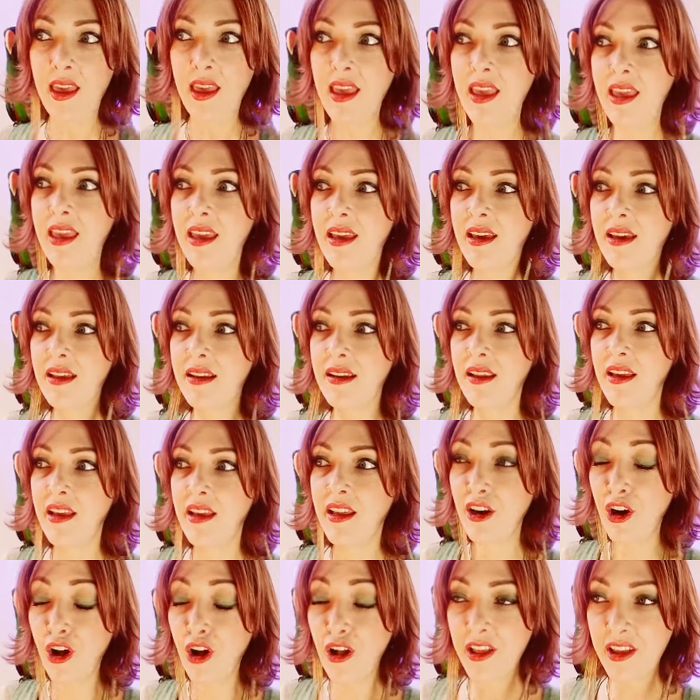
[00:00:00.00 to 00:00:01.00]
and
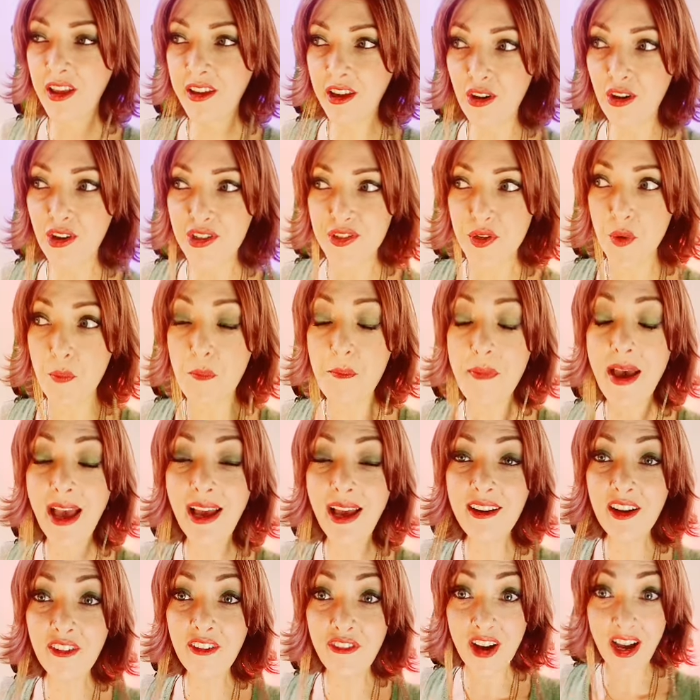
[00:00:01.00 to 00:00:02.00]
it can also
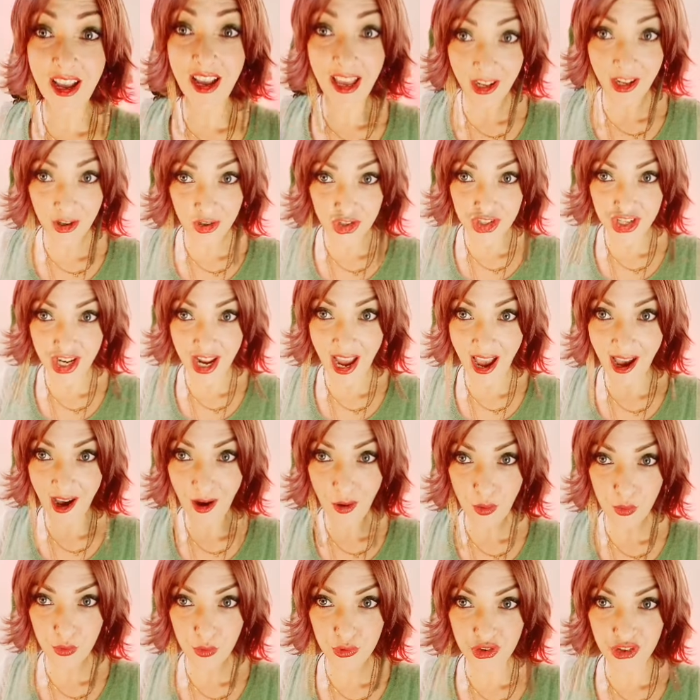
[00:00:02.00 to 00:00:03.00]
magnify energy
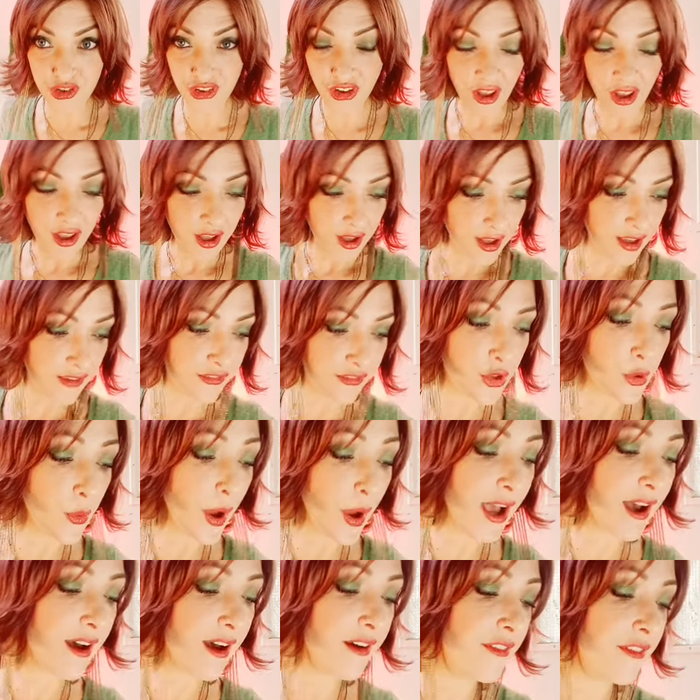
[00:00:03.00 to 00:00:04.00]
out. If you
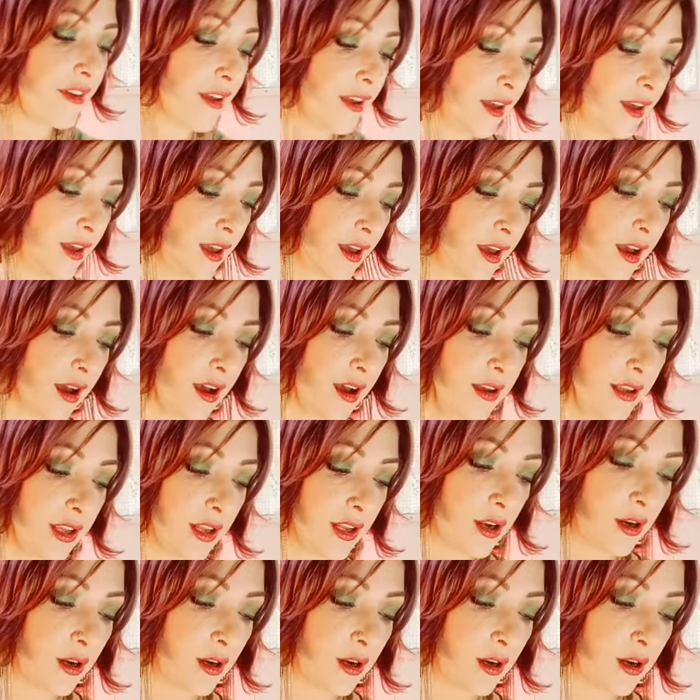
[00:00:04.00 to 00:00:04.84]
have, you